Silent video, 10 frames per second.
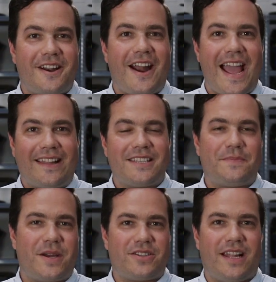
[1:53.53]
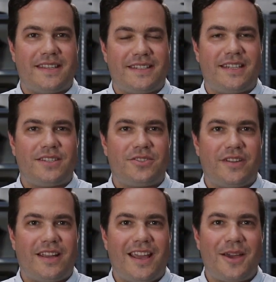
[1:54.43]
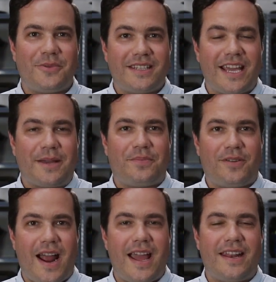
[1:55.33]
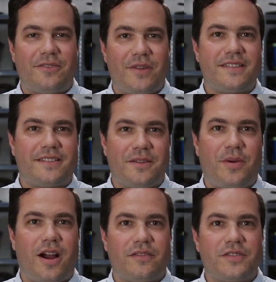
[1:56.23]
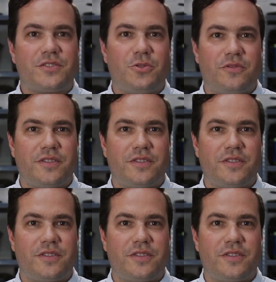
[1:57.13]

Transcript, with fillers: in our highly specialized industry, and we take pride in raising the bar for school